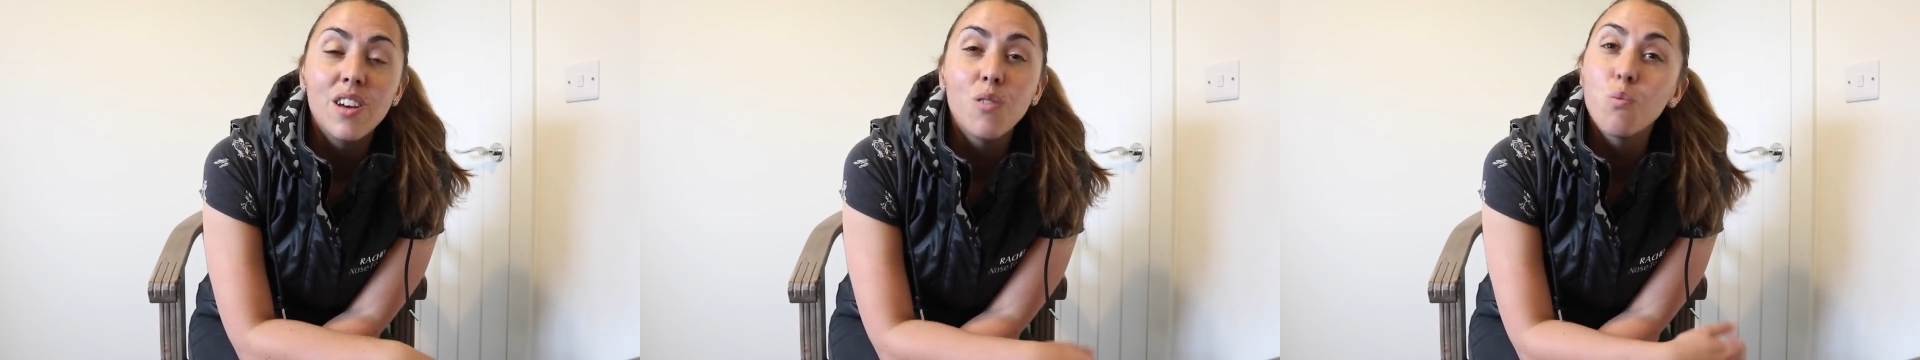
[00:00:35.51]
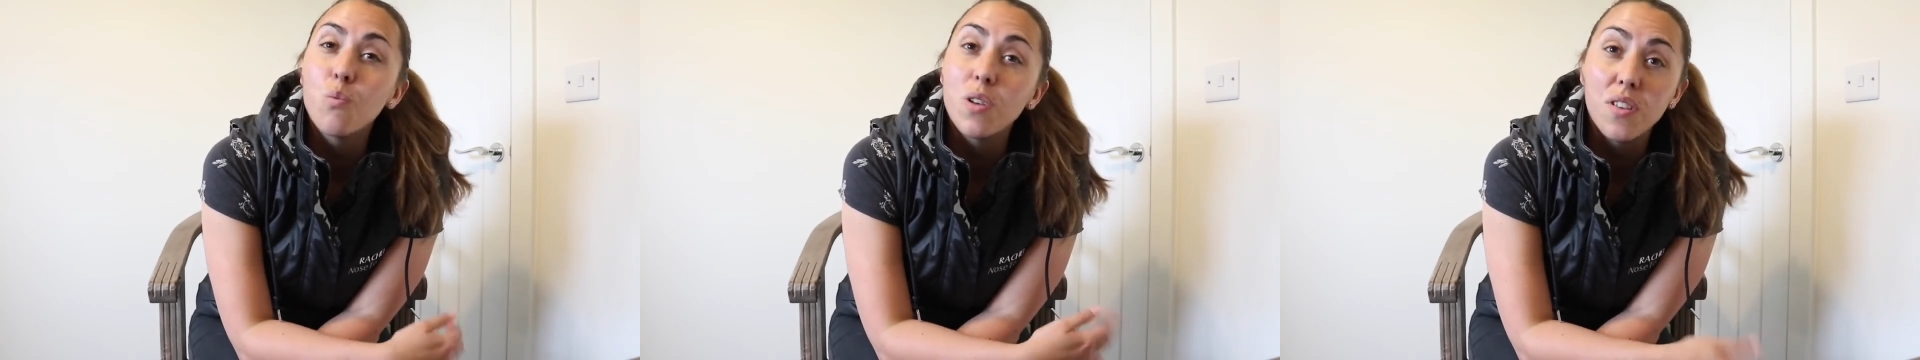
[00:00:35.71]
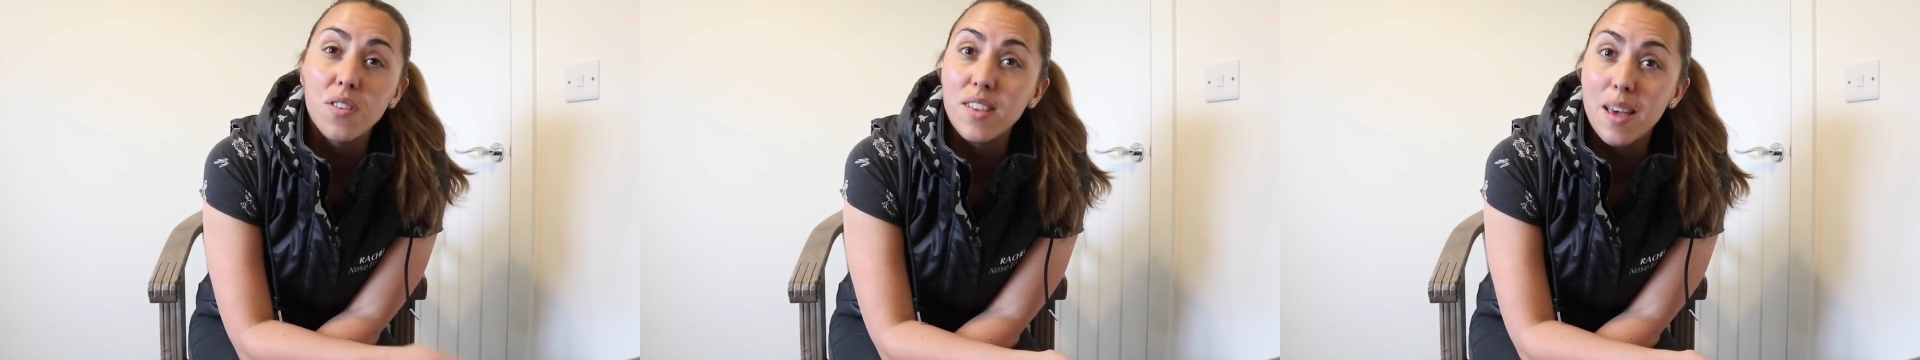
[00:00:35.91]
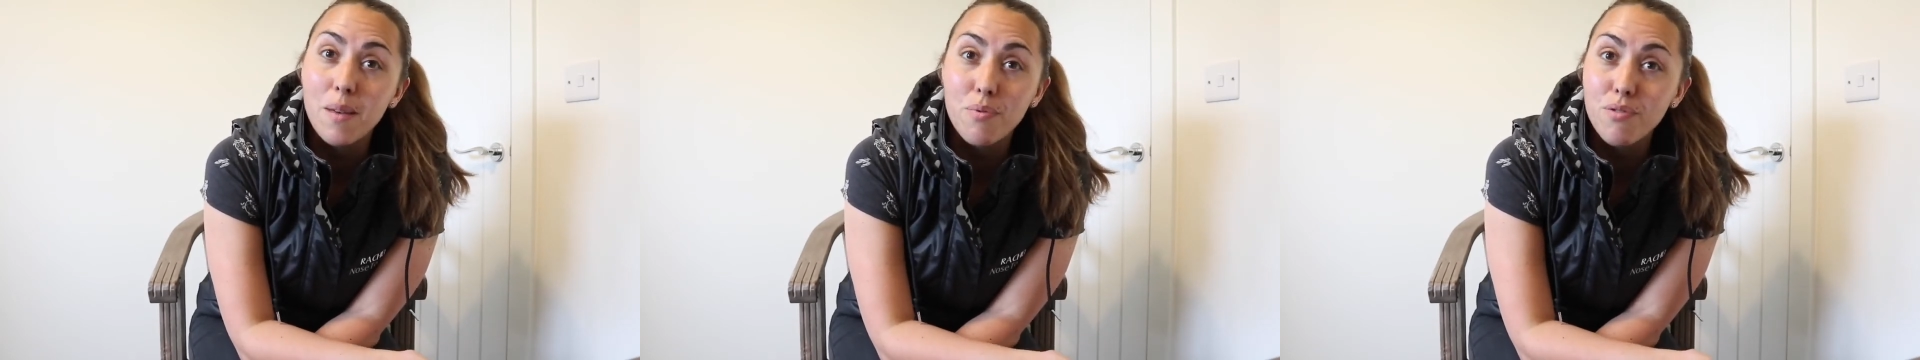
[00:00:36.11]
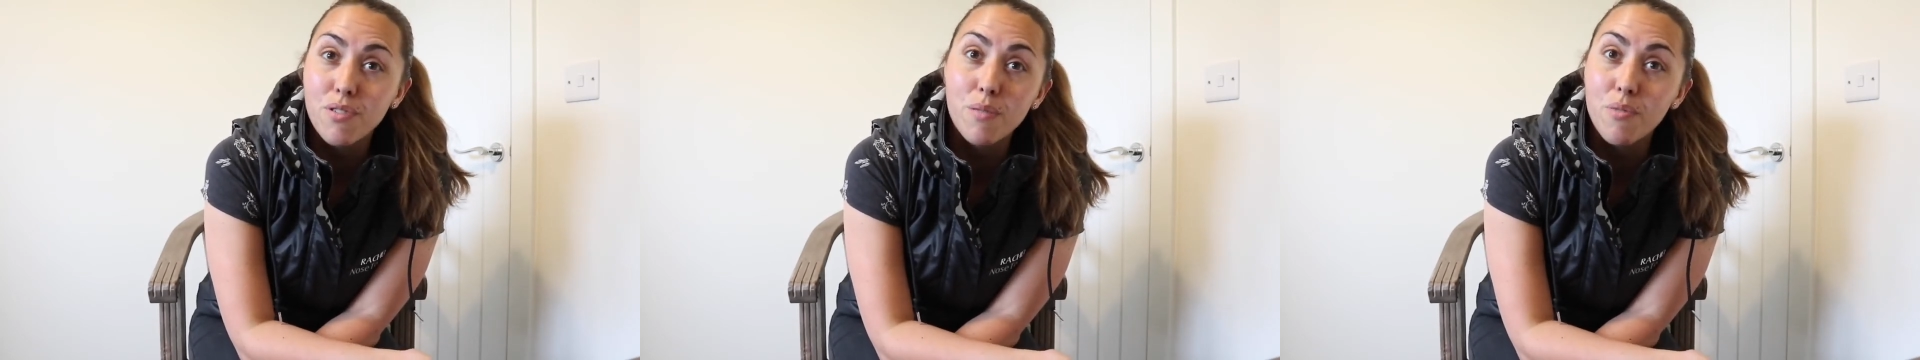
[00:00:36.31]
will skip
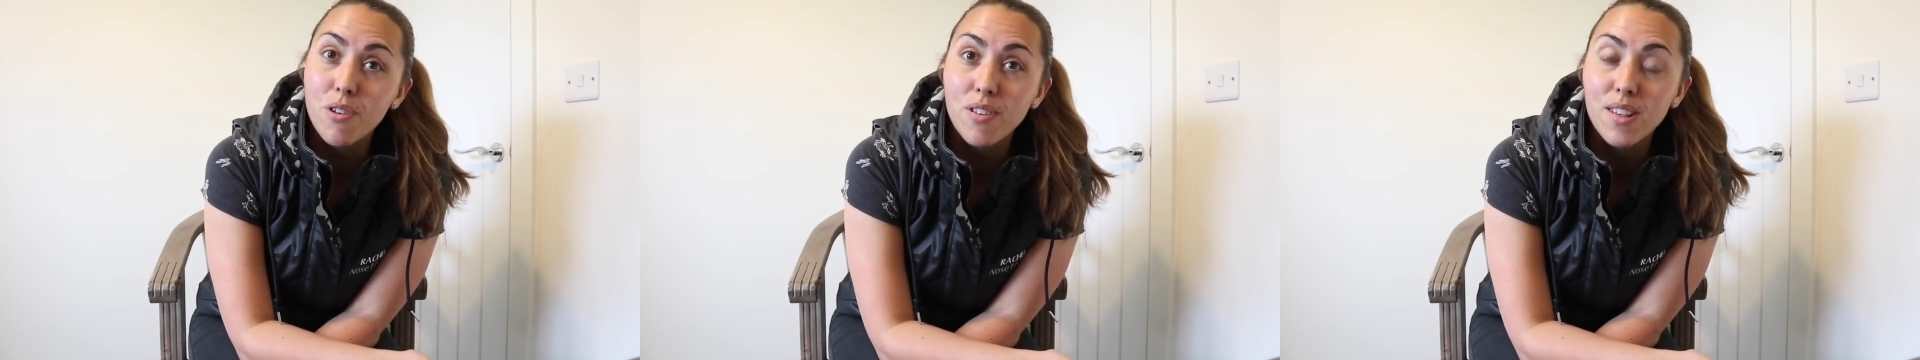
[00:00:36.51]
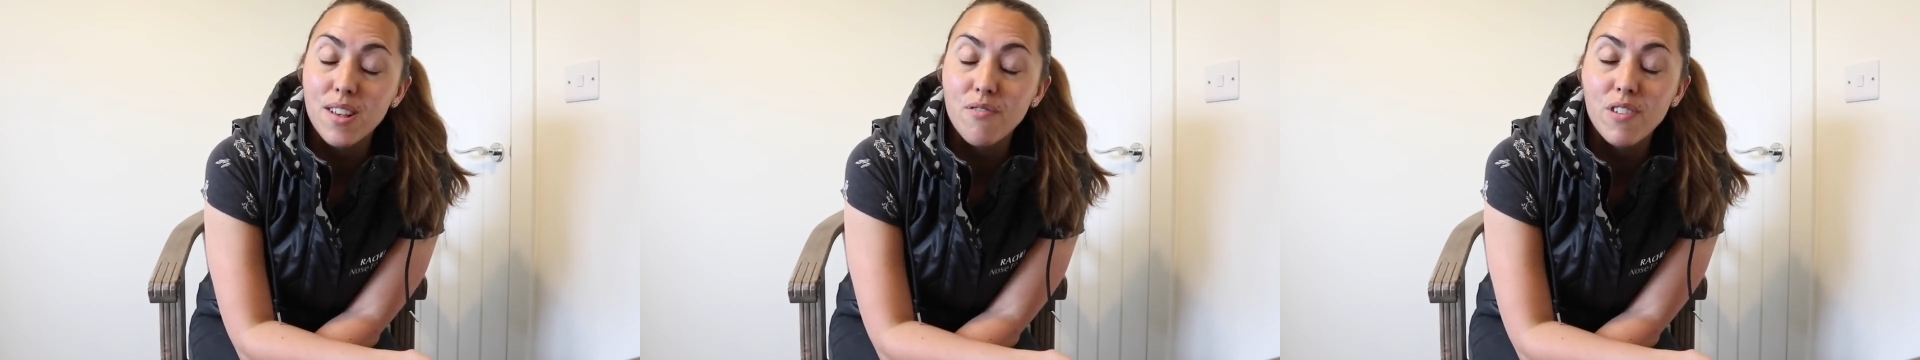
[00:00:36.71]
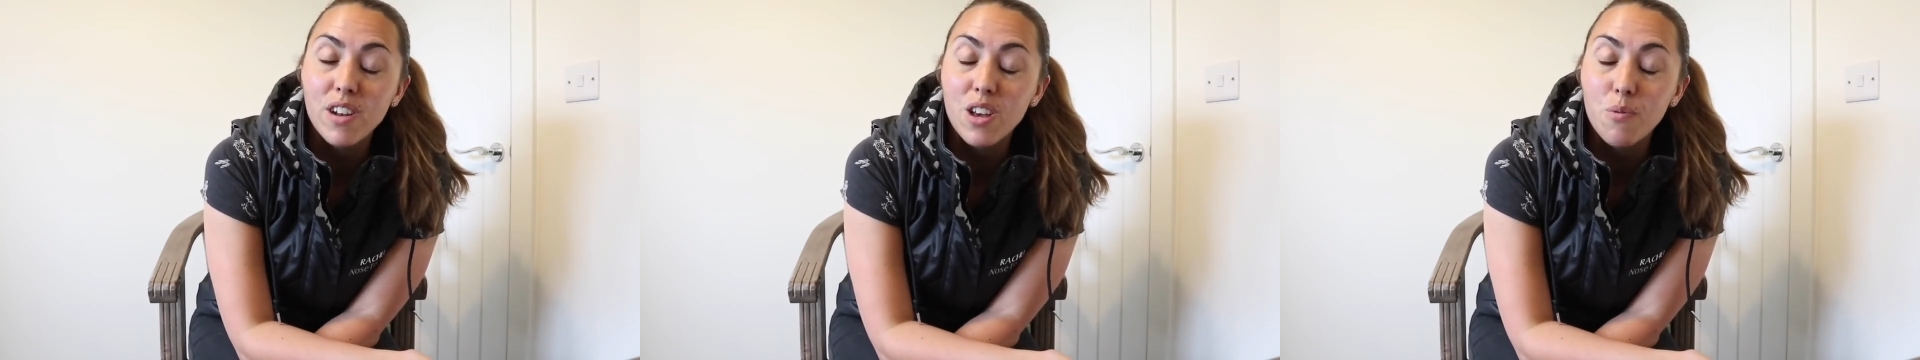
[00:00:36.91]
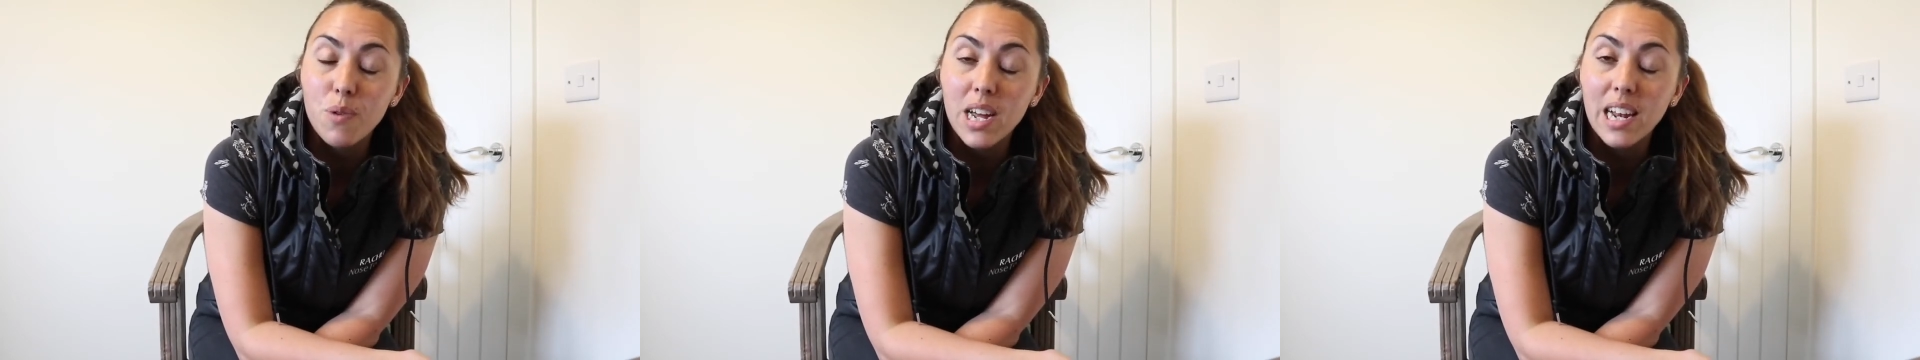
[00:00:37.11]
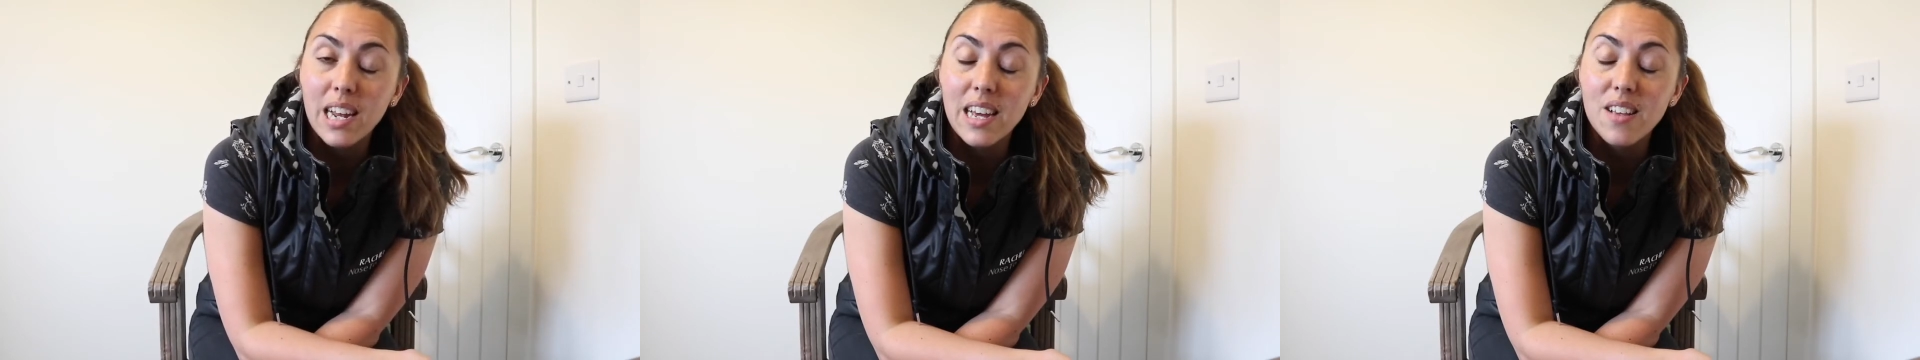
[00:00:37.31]
through the process really
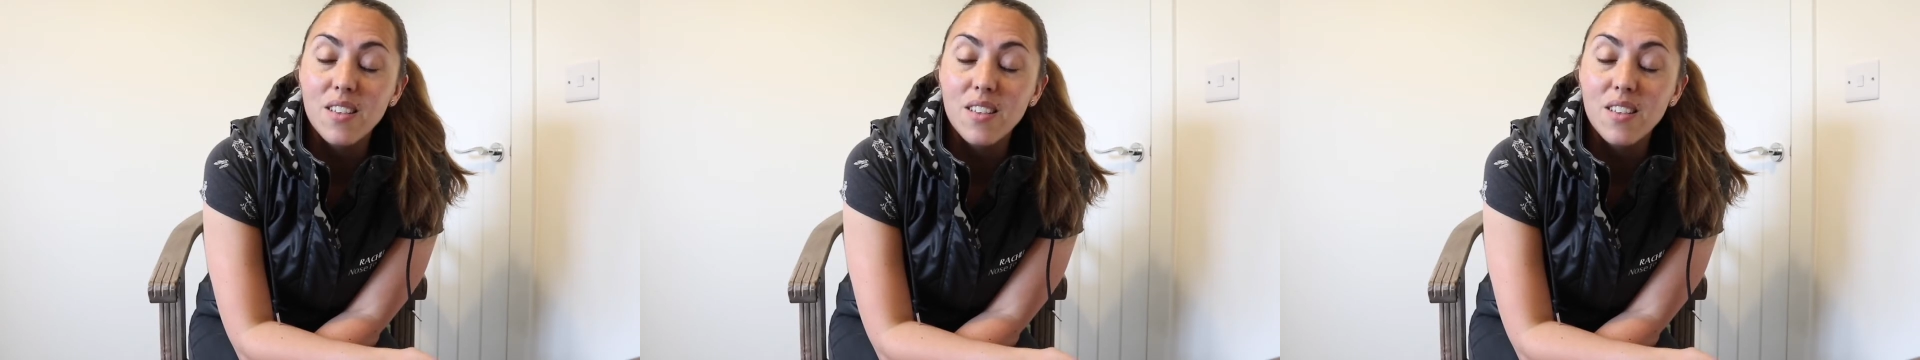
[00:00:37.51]
quickly.